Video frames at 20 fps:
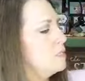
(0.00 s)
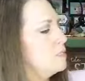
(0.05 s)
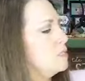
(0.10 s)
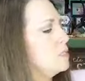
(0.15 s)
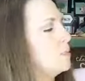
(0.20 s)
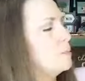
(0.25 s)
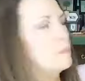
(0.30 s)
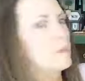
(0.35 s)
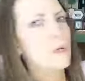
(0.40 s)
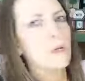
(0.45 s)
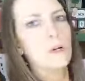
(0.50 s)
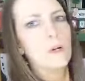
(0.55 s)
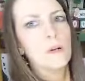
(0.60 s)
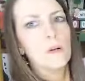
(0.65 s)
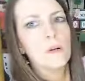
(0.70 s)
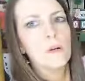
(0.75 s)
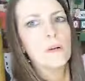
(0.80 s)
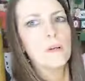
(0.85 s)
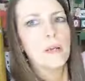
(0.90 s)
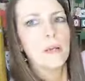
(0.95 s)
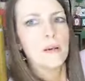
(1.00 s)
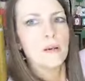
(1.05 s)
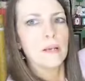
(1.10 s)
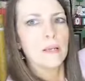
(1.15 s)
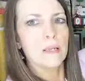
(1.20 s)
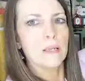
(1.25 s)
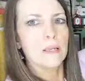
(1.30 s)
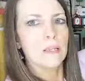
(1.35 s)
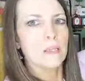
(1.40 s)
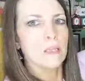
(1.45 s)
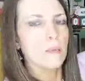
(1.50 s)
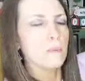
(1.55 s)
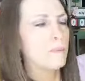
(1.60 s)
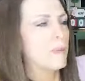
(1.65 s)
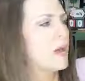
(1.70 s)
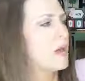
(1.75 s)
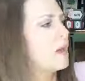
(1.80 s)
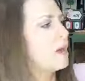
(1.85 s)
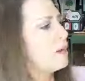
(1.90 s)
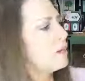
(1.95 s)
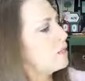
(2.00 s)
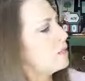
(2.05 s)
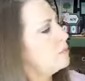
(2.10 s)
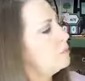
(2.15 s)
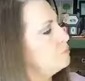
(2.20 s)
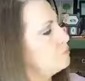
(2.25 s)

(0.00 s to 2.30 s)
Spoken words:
zipper area in the back.